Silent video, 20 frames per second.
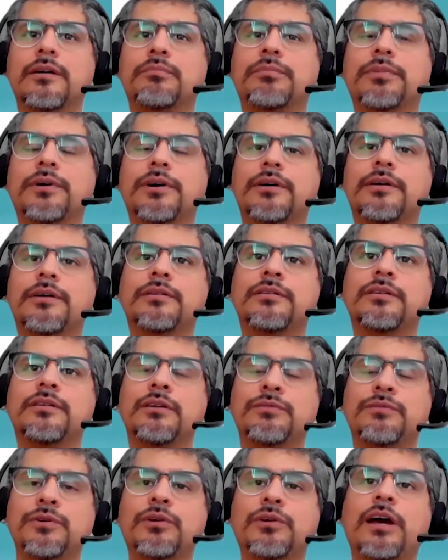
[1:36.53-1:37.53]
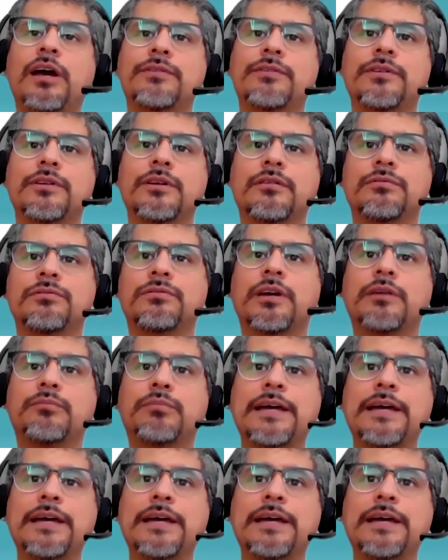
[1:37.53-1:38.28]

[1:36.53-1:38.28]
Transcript: but if you have enough capacity.